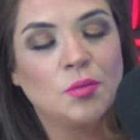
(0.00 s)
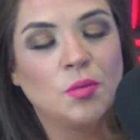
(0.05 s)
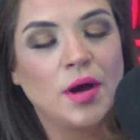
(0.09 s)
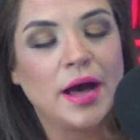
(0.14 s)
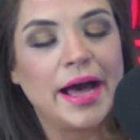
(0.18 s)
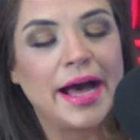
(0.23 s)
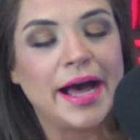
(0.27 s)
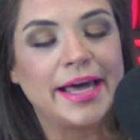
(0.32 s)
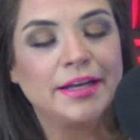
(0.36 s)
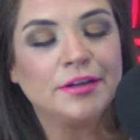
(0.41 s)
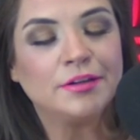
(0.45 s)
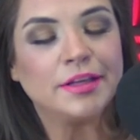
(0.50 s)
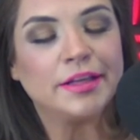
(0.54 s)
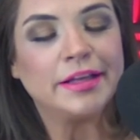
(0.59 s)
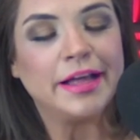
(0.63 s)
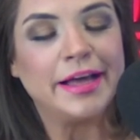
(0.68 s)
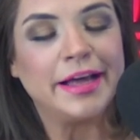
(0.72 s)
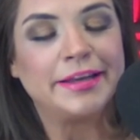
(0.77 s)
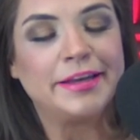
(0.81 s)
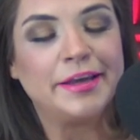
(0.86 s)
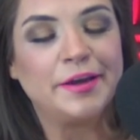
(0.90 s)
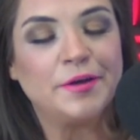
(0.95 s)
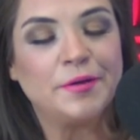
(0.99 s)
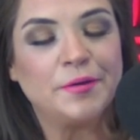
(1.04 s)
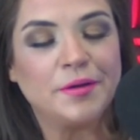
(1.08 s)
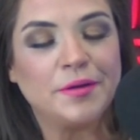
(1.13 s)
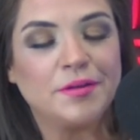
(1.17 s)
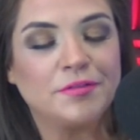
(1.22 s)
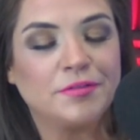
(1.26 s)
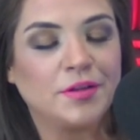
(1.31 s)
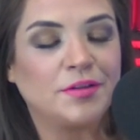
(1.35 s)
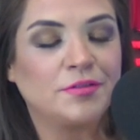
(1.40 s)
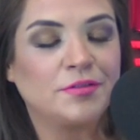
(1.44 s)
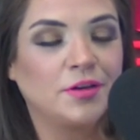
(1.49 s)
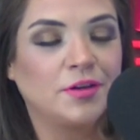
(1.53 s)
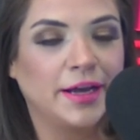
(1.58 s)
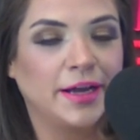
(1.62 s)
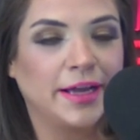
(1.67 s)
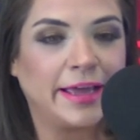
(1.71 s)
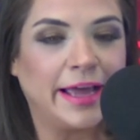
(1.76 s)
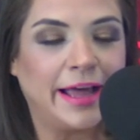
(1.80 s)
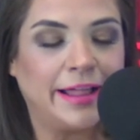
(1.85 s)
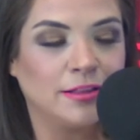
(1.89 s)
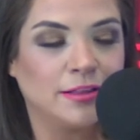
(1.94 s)
Well, I know if
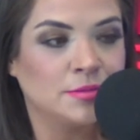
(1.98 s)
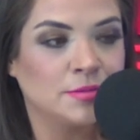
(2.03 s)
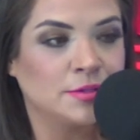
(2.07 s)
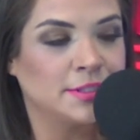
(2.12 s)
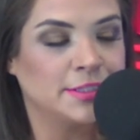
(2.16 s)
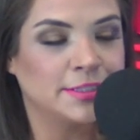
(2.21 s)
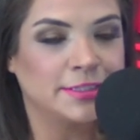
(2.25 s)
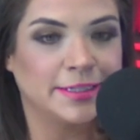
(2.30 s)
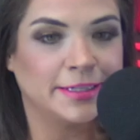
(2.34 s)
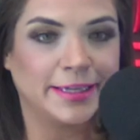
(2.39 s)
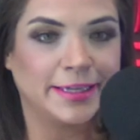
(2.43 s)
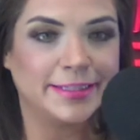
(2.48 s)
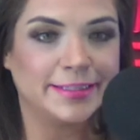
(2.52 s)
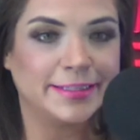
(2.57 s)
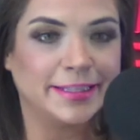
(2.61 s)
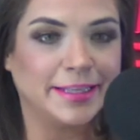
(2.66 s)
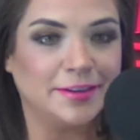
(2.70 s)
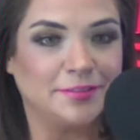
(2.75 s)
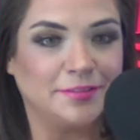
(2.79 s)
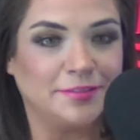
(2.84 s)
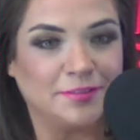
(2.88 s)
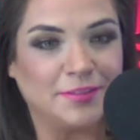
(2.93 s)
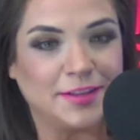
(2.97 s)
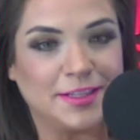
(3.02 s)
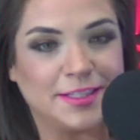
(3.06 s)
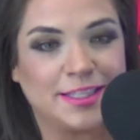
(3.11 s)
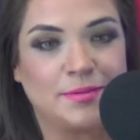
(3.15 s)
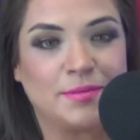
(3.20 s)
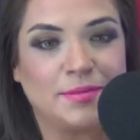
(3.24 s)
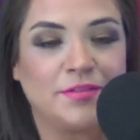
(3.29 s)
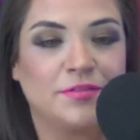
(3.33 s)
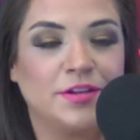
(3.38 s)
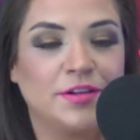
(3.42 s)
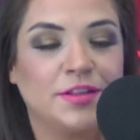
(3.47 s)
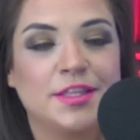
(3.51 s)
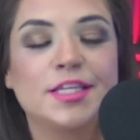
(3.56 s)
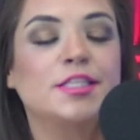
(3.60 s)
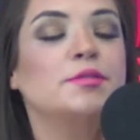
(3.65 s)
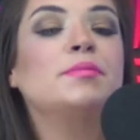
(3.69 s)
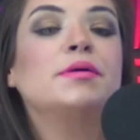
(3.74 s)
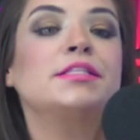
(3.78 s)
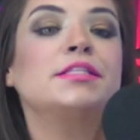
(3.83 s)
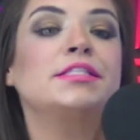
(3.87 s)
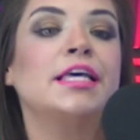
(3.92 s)
Grant Callum's listening, he's going to fuss at me for
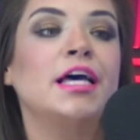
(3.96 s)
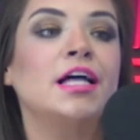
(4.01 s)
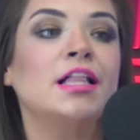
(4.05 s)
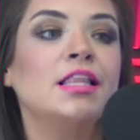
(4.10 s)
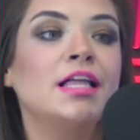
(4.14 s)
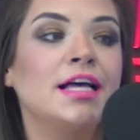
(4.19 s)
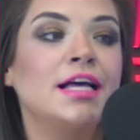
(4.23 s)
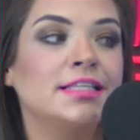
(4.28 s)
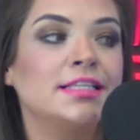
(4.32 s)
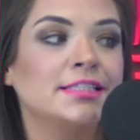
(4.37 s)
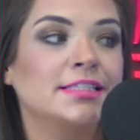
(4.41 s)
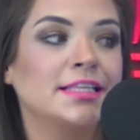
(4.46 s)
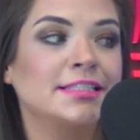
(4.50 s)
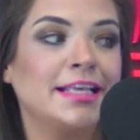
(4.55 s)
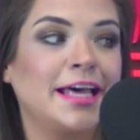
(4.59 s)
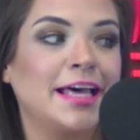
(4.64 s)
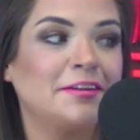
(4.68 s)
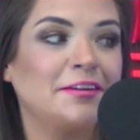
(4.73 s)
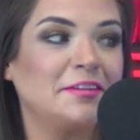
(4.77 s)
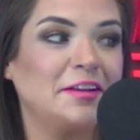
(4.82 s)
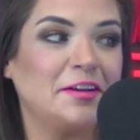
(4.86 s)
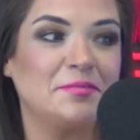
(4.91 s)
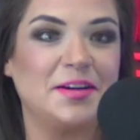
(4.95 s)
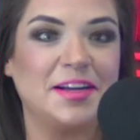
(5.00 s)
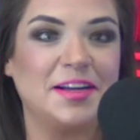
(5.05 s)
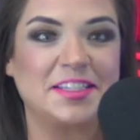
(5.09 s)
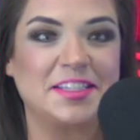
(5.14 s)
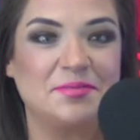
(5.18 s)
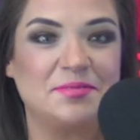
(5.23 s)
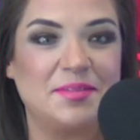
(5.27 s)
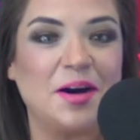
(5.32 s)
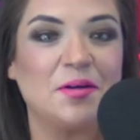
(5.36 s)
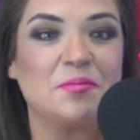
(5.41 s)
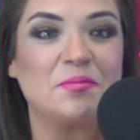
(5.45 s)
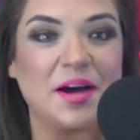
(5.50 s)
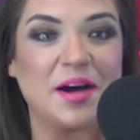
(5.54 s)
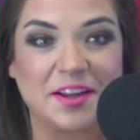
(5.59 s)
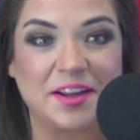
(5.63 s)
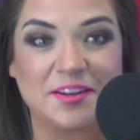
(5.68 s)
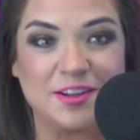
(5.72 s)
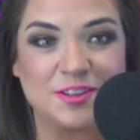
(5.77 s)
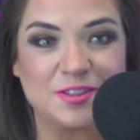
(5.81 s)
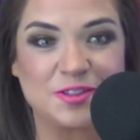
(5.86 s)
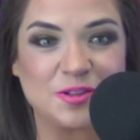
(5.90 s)
this, but tell us, because I don't know much about
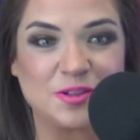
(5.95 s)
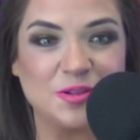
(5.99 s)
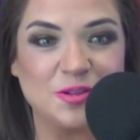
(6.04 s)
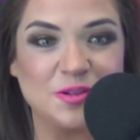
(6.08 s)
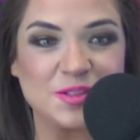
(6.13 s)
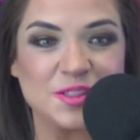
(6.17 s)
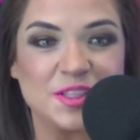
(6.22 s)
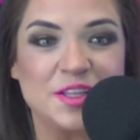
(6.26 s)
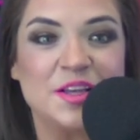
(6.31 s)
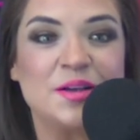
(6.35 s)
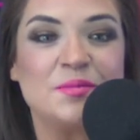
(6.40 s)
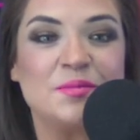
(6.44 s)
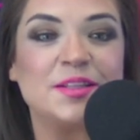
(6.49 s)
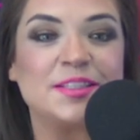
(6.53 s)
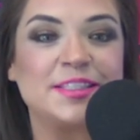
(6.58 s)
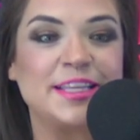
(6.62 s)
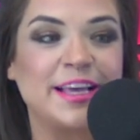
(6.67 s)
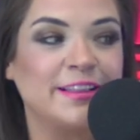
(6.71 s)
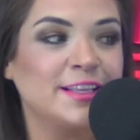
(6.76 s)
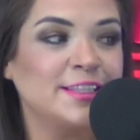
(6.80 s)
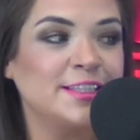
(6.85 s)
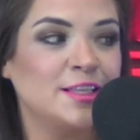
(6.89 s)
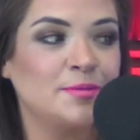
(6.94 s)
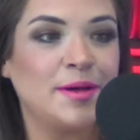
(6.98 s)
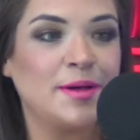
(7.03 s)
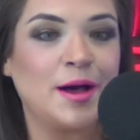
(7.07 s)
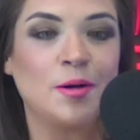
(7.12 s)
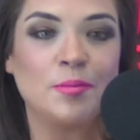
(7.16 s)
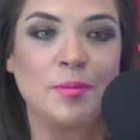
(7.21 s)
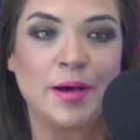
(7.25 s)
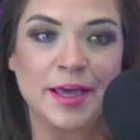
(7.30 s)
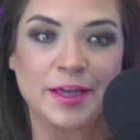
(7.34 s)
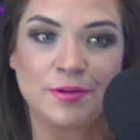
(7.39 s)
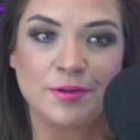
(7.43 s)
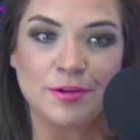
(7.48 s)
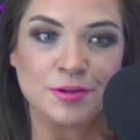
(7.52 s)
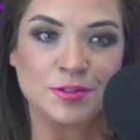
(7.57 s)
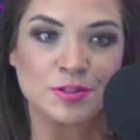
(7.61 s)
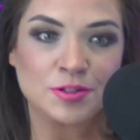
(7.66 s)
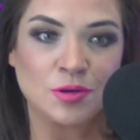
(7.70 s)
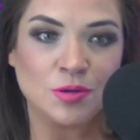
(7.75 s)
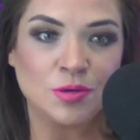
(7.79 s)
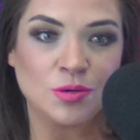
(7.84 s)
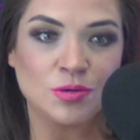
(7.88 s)
micro schools, but tell us about micro
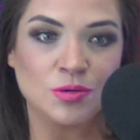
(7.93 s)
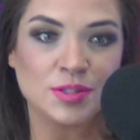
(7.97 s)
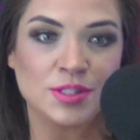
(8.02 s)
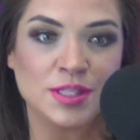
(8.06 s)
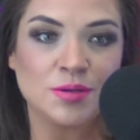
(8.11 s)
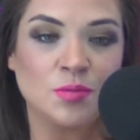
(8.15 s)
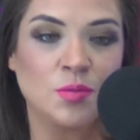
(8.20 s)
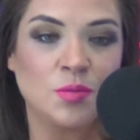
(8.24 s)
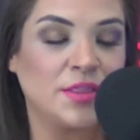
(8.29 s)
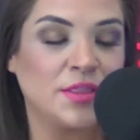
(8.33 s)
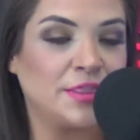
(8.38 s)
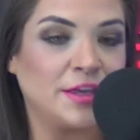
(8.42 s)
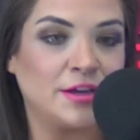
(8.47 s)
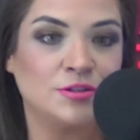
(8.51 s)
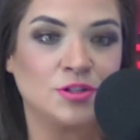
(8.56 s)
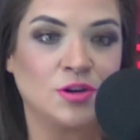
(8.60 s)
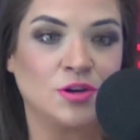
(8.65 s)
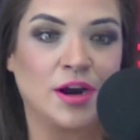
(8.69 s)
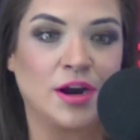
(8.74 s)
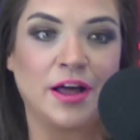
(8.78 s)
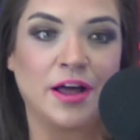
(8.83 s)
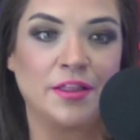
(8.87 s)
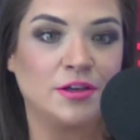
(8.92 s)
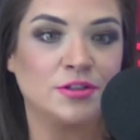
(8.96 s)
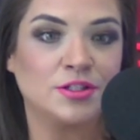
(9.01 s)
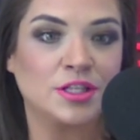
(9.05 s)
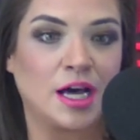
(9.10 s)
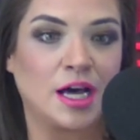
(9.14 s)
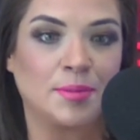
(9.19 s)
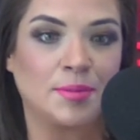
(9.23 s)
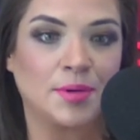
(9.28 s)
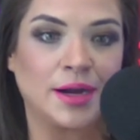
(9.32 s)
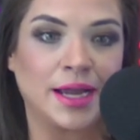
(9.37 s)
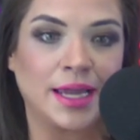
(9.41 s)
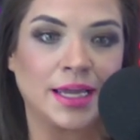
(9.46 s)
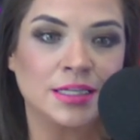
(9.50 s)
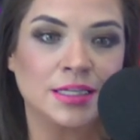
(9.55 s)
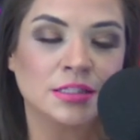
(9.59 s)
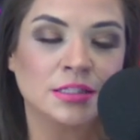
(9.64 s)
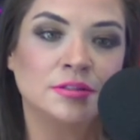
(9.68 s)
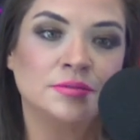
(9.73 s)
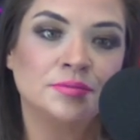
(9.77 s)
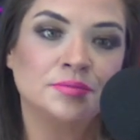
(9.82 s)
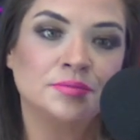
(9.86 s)
schools and what those are, how those operate.